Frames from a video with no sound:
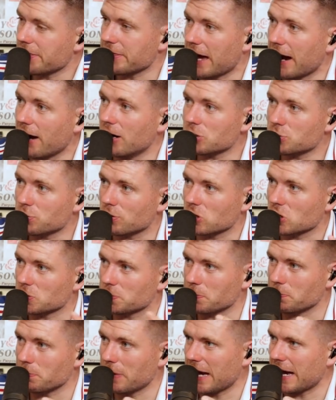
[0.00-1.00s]
And the artwork has
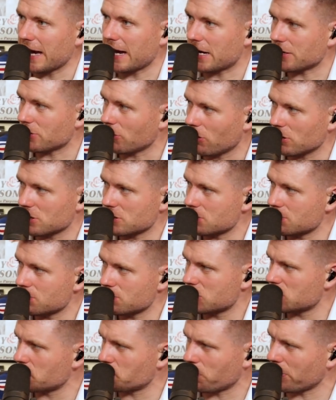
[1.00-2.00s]
been mad. All
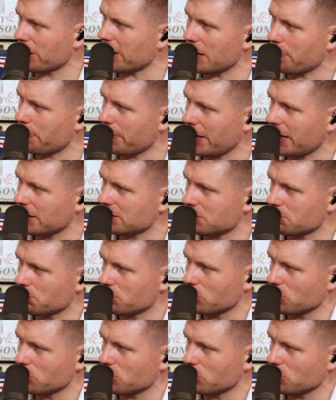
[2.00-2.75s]
spray painted